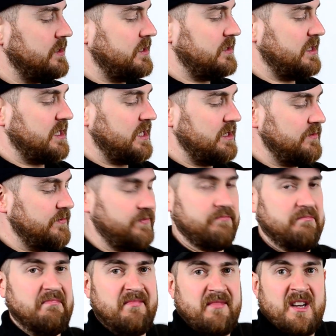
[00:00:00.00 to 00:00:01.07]
they kind of
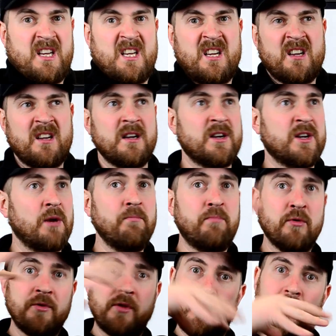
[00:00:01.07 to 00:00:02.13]

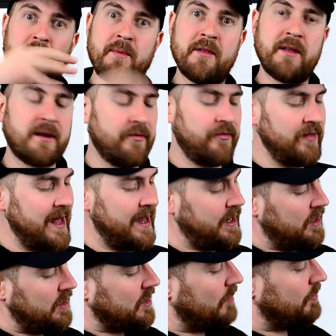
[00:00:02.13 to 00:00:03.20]
crumpled a wee bit like a flan
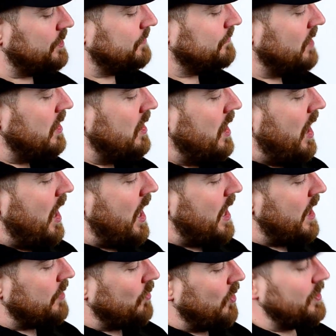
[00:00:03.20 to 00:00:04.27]
in a cupboard.
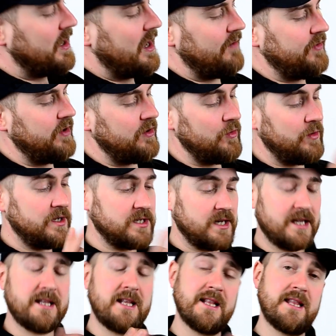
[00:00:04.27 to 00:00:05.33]
And what we have here, though, is a
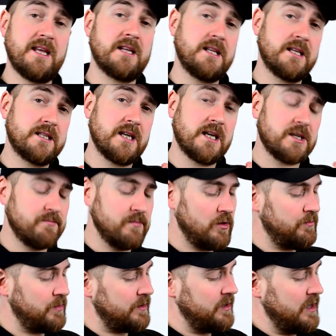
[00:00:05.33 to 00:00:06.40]
1936
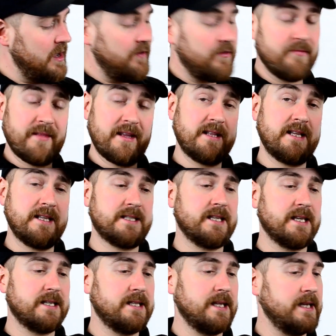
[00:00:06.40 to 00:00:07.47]
Milburn from
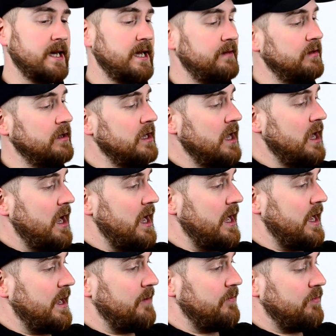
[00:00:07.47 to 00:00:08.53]
1969.
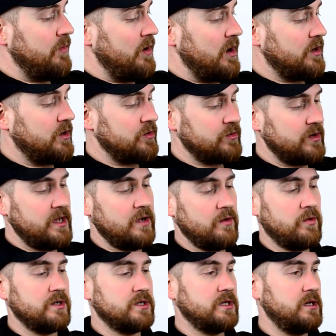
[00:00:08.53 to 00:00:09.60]
A great
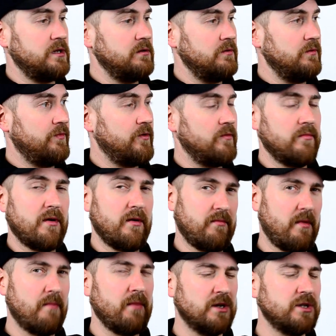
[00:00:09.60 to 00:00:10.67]
whisky from
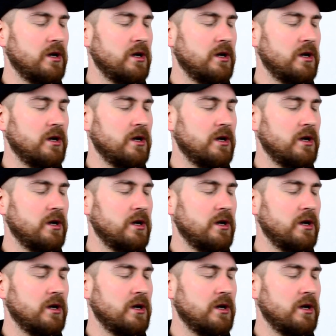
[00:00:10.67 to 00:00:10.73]
a much